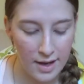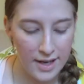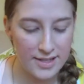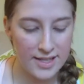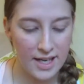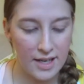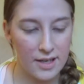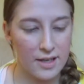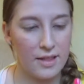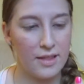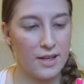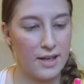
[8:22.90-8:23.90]
I take
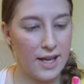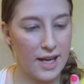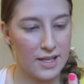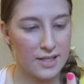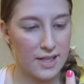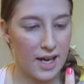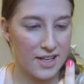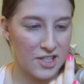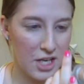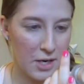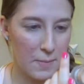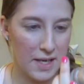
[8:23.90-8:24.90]
the NYX
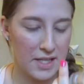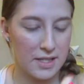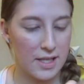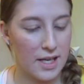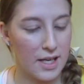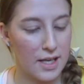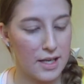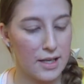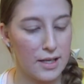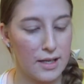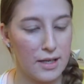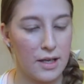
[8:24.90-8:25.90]
eyeshadow base
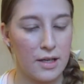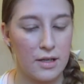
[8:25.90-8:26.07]
in